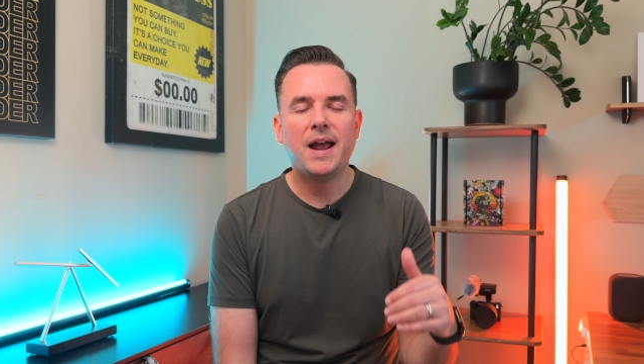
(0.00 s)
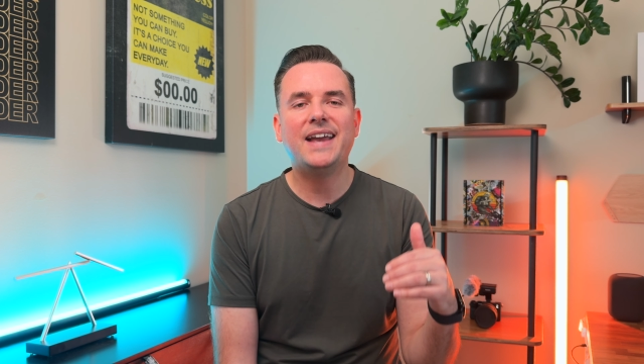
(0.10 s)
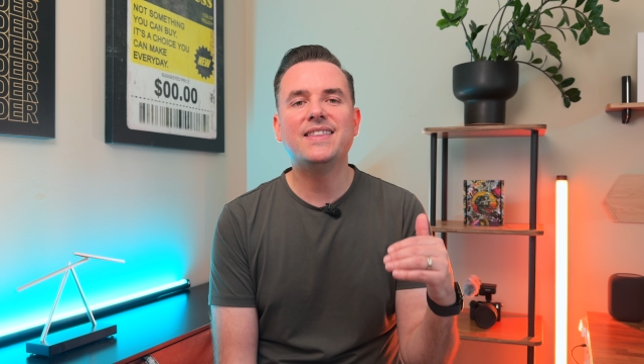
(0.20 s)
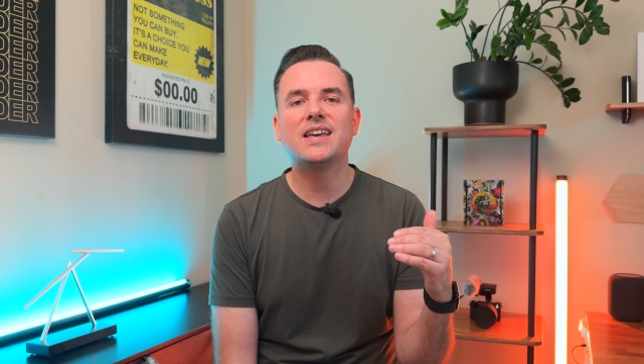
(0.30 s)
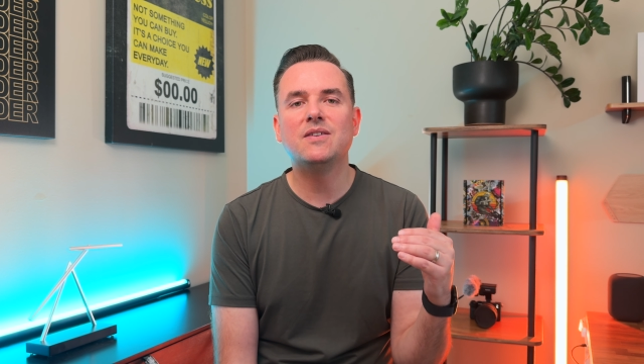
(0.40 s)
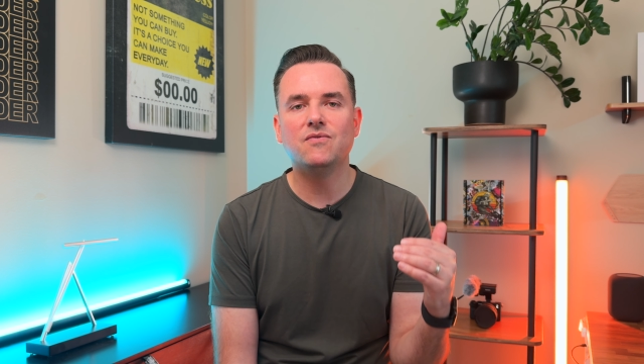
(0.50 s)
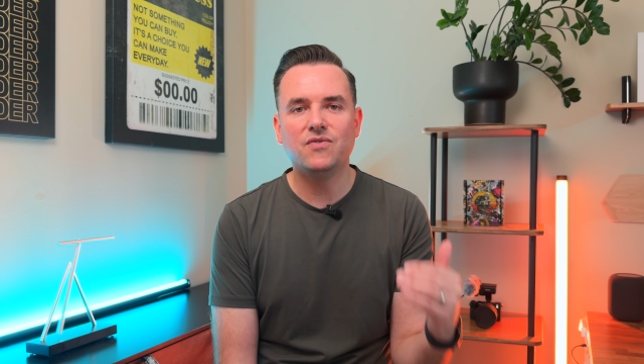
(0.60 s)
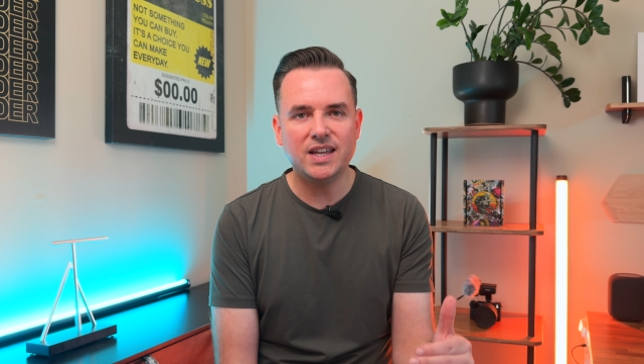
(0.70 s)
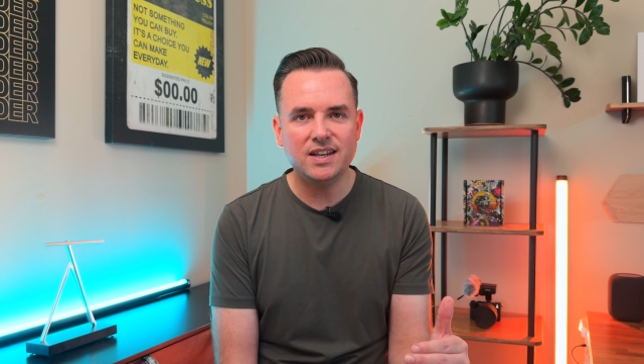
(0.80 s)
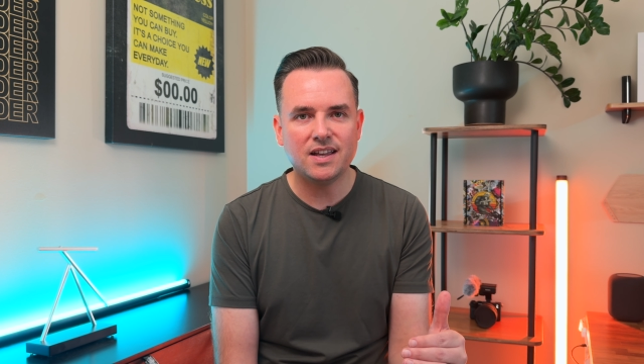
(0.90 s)
and the
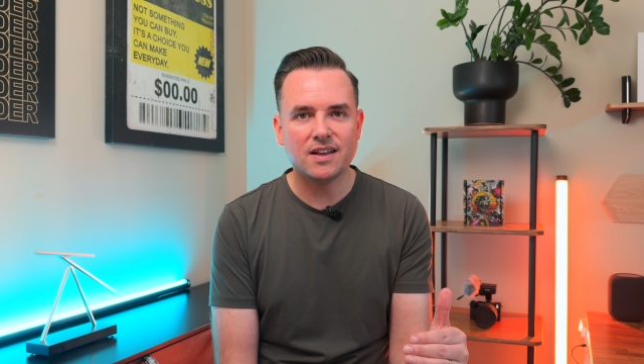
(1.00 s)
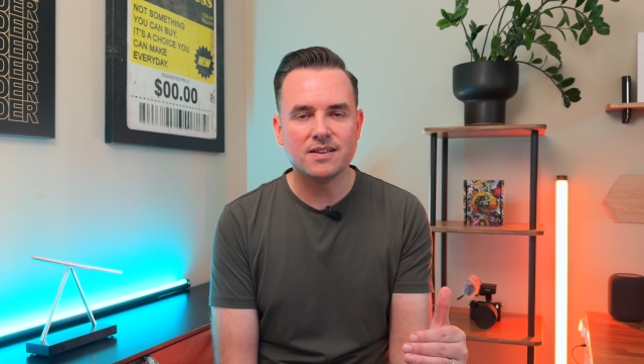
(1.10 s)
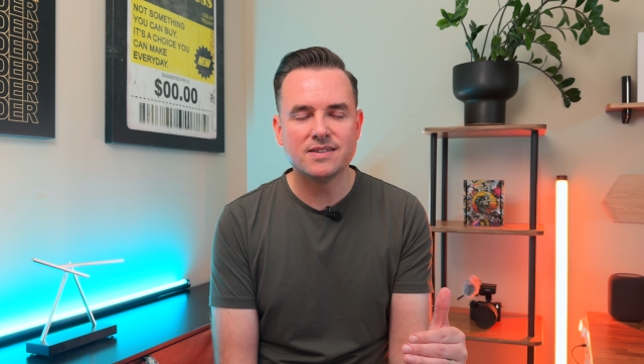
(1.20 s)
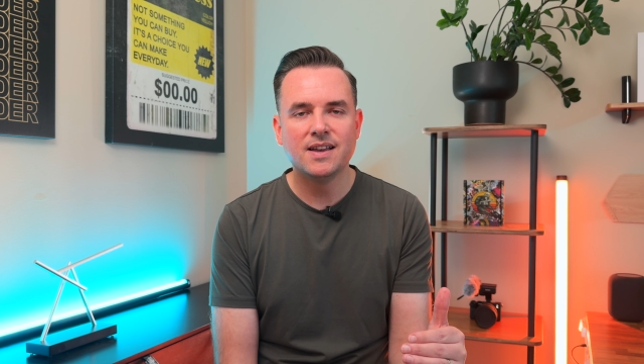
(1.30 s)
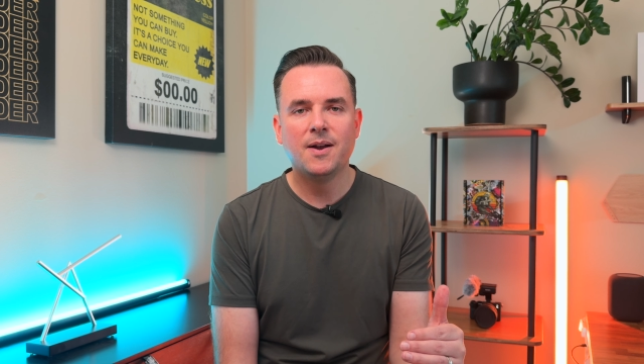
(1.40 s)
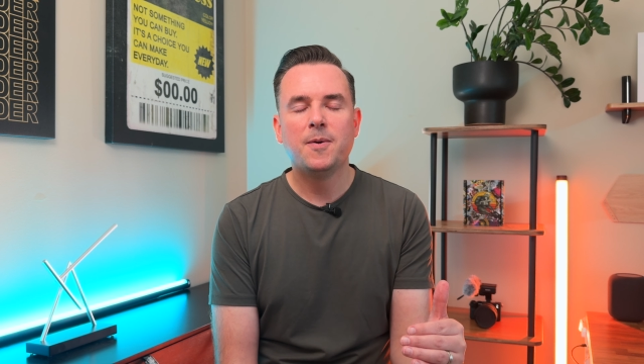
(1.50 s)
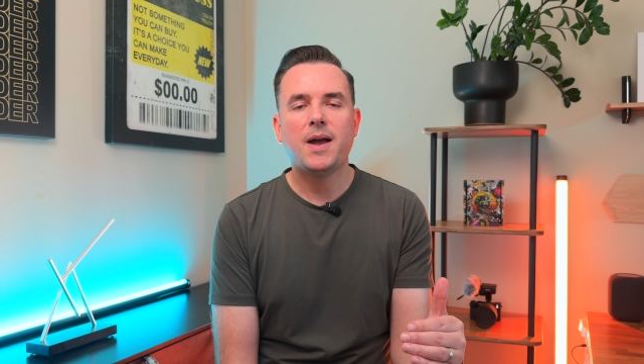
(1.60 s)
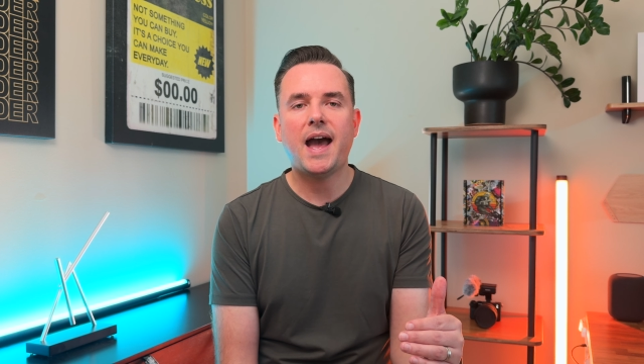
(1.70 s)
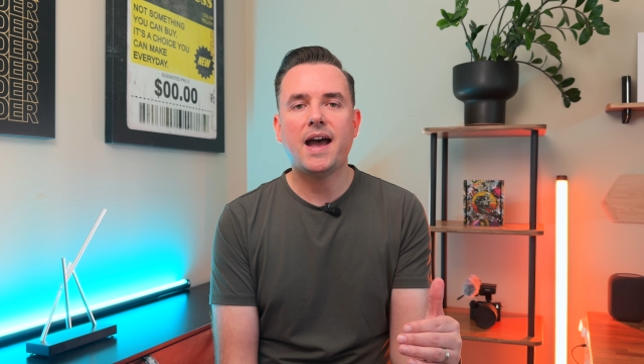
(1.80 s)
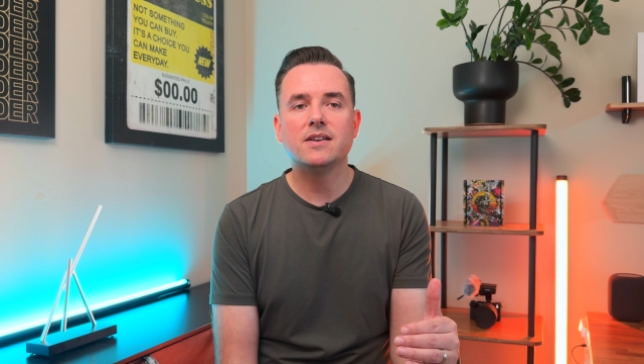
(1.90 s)
convenience
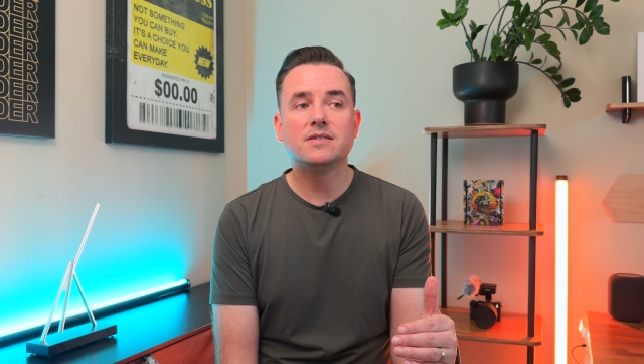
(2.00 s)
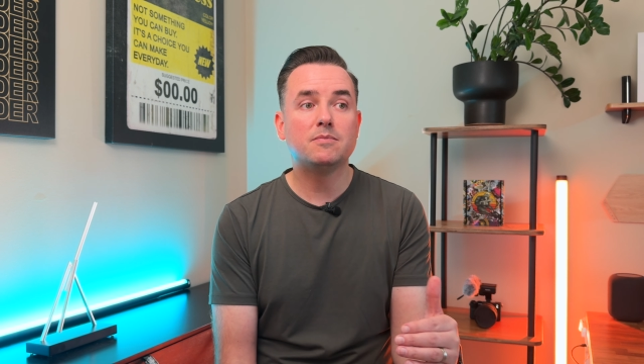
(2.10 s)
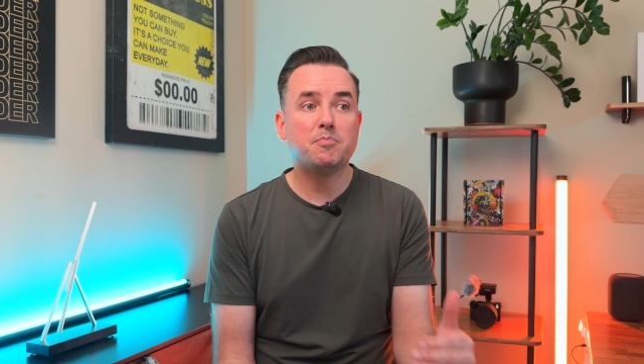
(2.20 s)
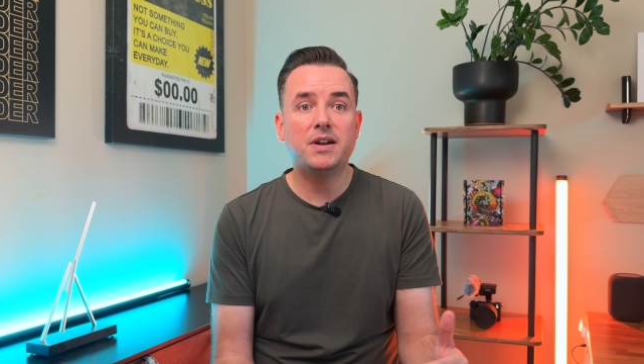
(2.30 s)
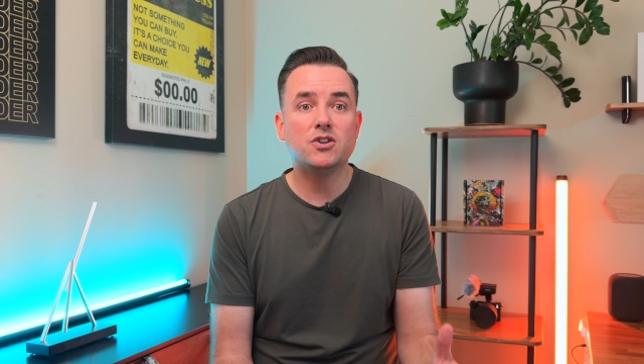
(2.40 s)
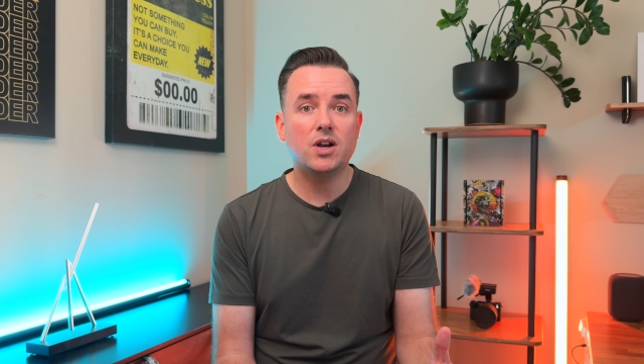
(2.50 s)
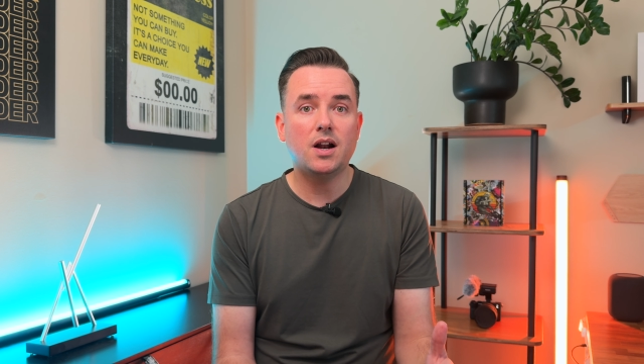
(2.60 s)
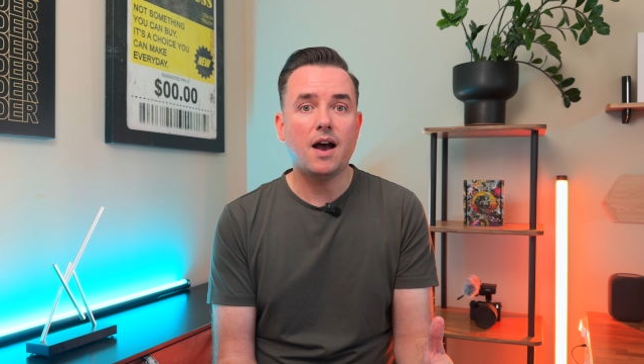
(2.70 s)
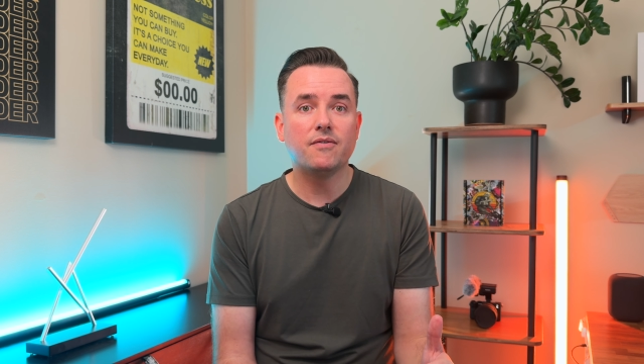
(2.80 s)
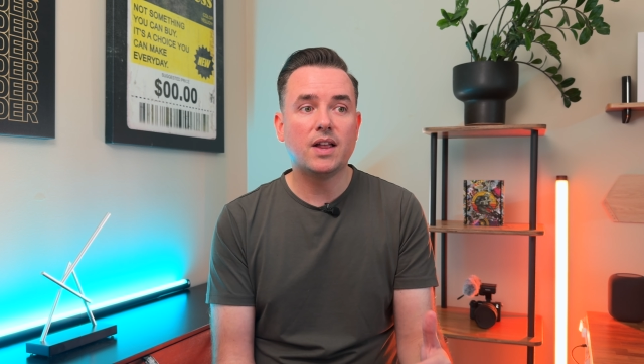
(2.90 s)
has been a trade-off.